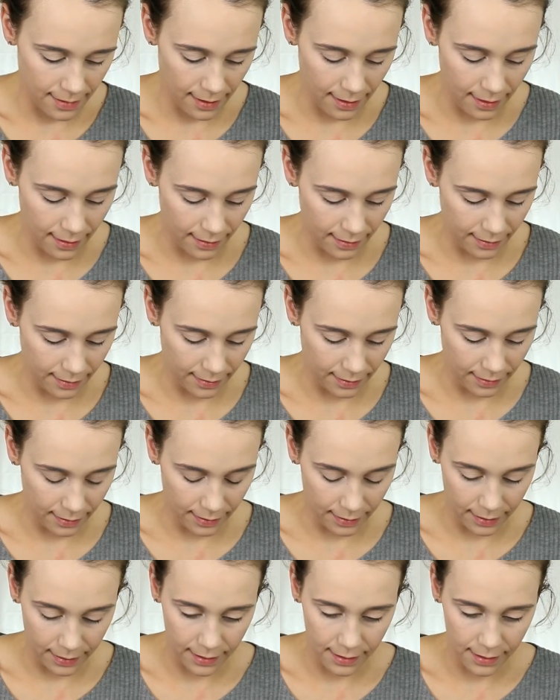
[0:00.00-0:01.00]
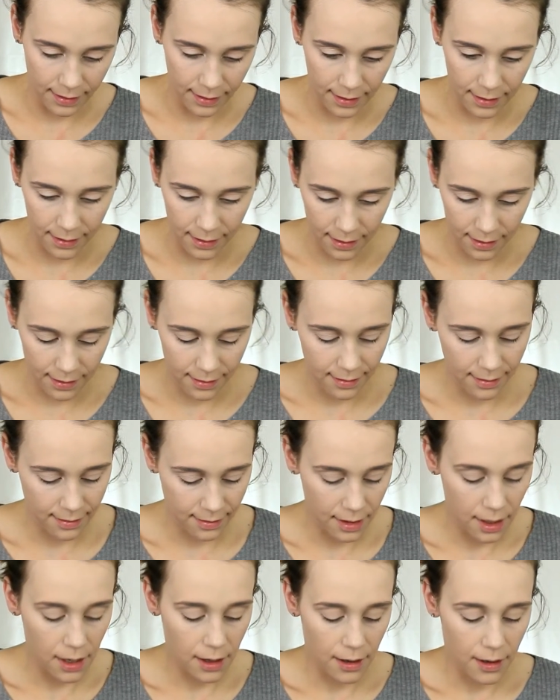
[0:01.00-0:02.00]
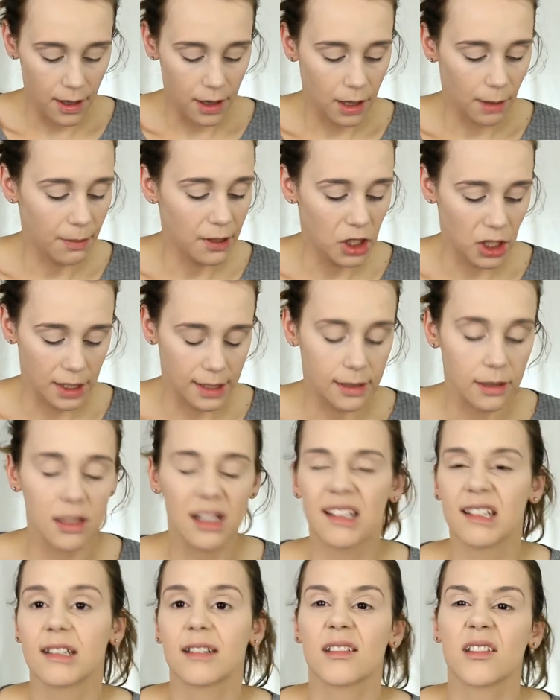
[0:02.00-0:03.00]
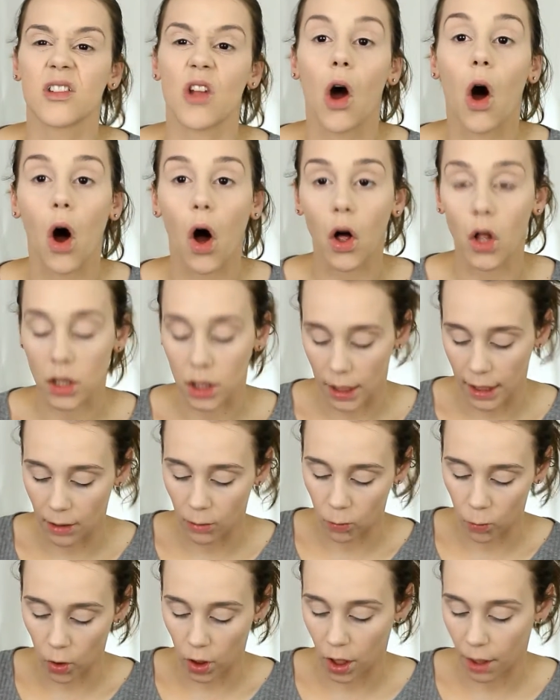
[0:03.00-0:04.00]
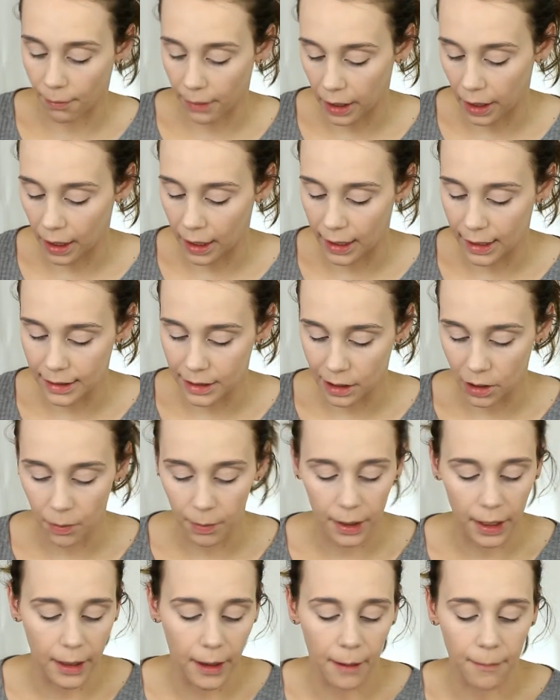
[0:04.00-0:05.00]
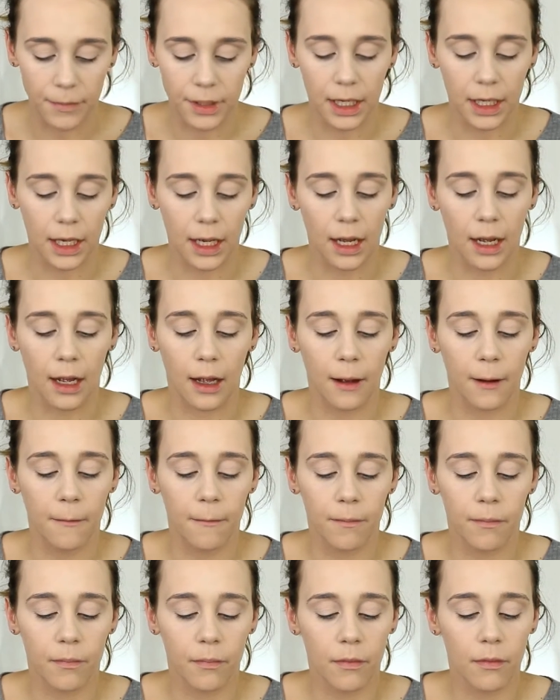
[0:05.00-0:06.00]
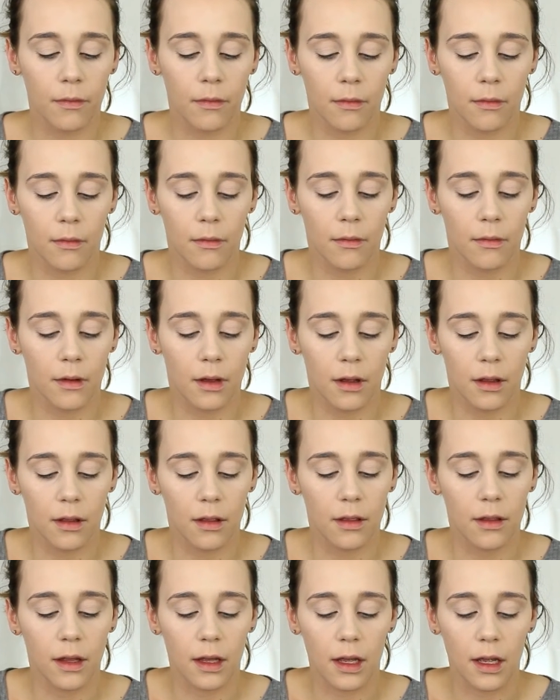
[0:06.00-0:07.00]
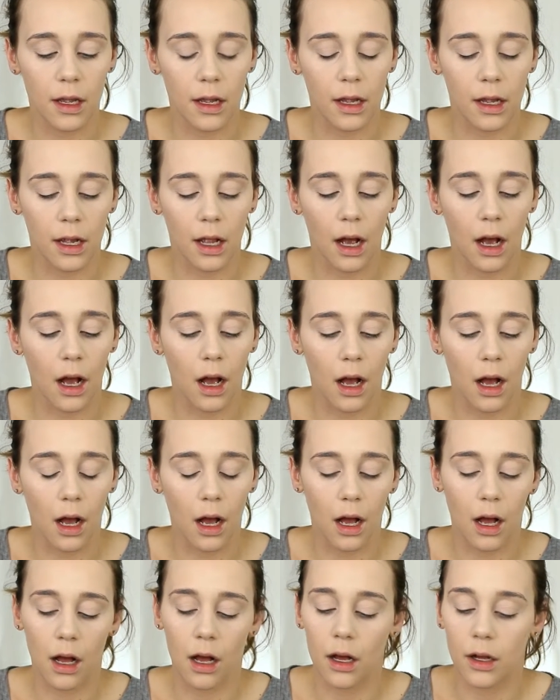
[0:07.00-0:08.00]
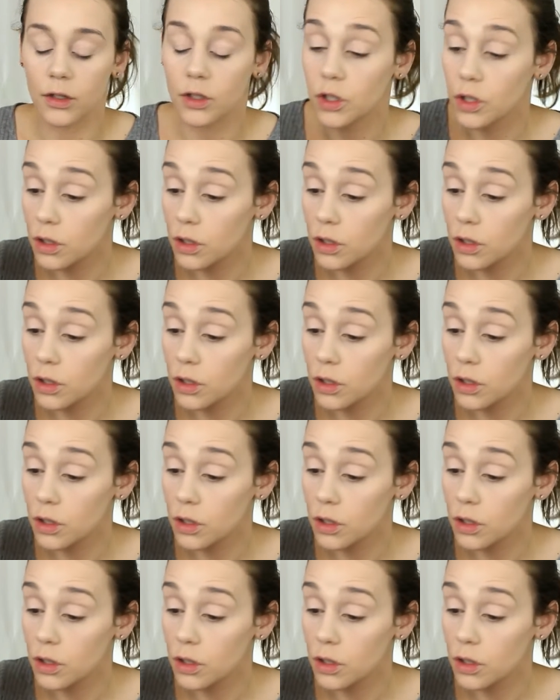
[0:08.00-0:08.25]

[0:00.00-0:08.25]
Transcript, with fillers: Ooh. Let me just stall and work on my eyes a little bit. I'm taking the uh,